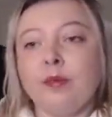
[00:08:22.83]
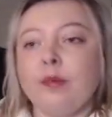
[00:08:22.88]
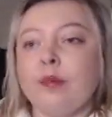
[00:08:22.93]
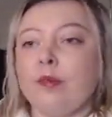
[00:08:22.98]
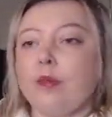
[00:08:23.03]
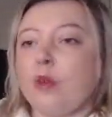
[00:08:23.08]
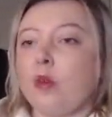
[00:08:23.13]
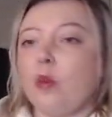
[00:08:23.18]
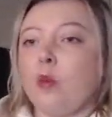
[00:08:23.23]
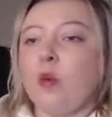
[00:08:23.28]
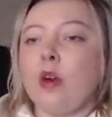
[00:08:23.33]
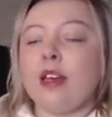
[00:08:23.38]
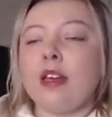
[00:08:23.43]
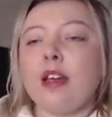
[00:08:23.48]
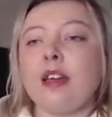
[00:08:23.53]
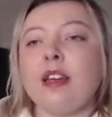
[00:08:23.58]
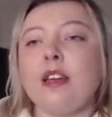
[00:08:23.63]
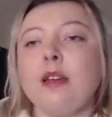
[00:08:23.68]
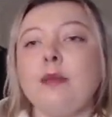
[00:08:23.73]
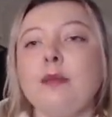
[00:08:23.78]
one
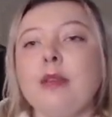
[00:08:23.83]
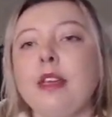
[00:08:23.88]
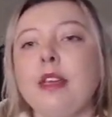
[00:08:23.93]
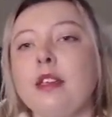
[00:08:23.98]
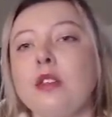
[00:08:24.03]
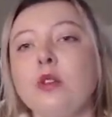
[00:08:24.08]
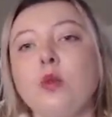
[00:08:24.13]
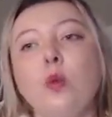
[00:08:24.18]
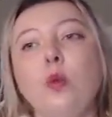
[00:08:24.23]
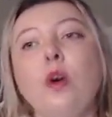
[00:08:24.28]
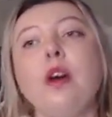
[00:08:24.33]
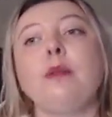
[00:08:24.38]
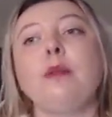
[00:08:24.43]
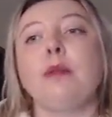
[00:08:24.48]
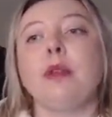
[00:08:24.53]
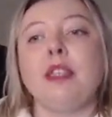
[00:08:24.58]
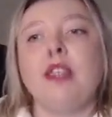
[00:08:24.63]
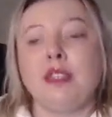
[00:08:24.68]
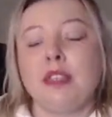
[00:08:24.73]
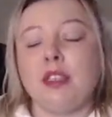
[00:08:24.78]
item is one
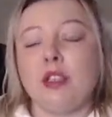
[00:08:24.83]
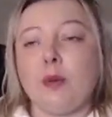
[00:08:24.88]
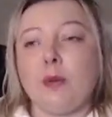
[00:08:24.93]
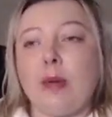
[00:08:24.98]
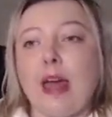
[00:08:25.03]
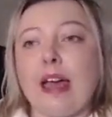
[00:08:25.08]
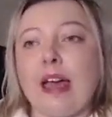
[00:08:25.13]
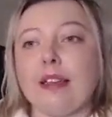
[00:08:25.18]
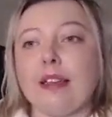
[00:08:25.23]
place in your bag.